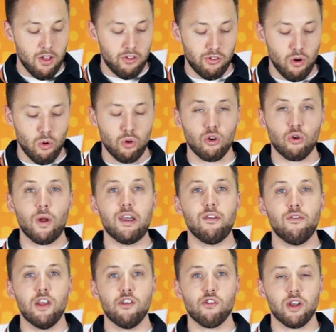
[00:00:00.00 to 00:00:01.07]
So
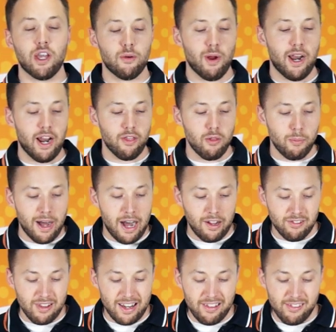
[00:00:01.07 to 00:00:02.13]
great feature again right out of the
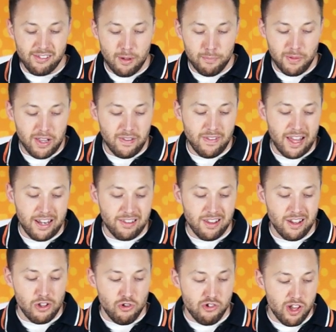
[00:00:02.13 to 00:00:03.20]
box, and it's something that
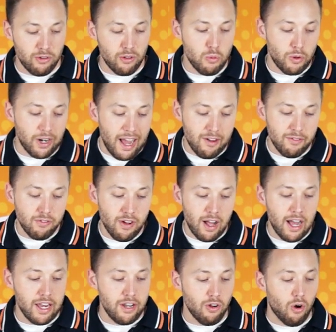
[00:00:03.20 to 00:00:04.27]
you generally will not
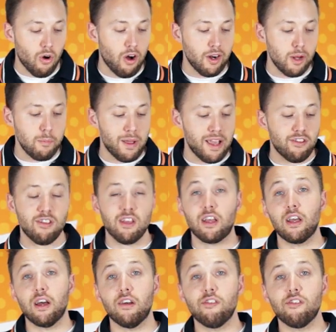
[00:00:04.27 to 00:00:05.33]
find on a
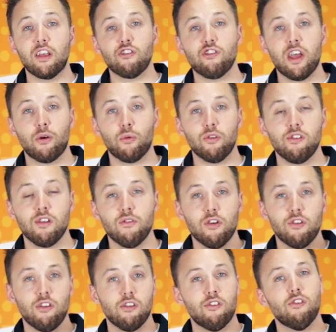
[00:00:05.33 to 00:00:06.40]
basic 6-channel
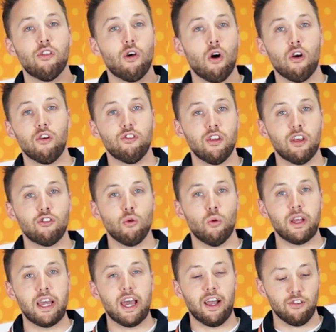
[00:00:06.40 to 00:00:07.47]
receiver such as the
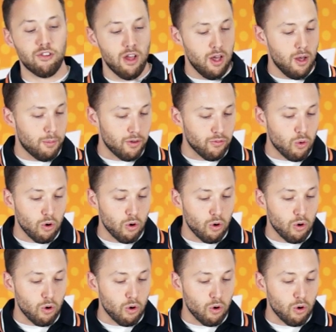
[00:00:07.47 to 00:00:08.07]
R620X. But of